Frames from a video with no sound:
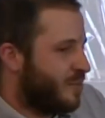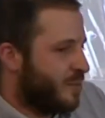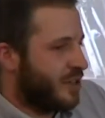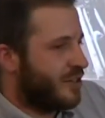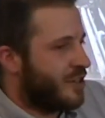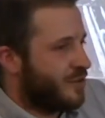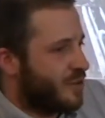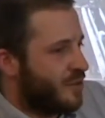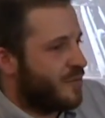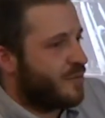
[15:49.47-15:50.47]
being
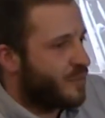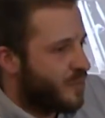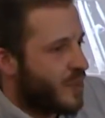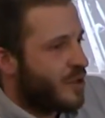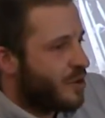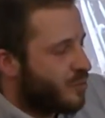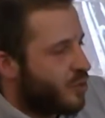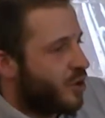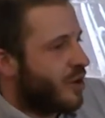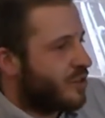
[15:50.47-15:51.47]
given
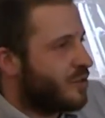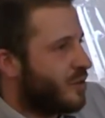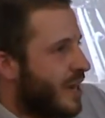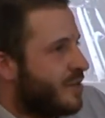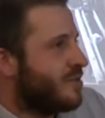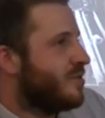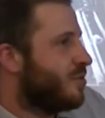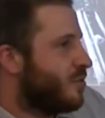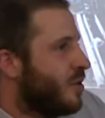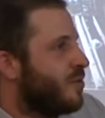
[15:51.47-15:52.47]
products or houses or
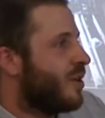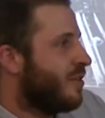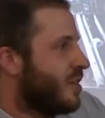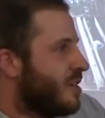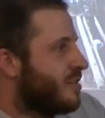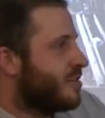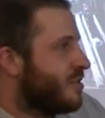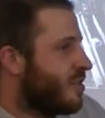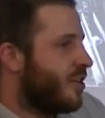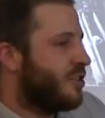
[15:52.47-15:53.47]
whatever it is
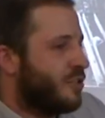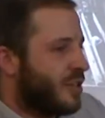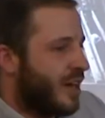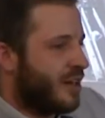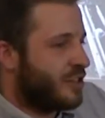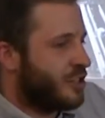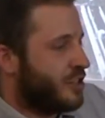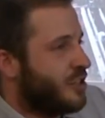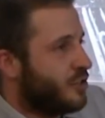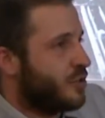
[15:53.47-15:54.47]
inside, you can actually
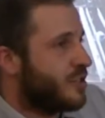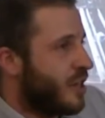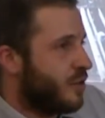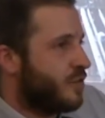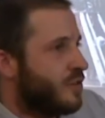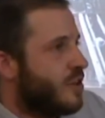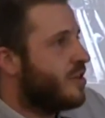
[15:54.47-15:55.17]
teach yourself,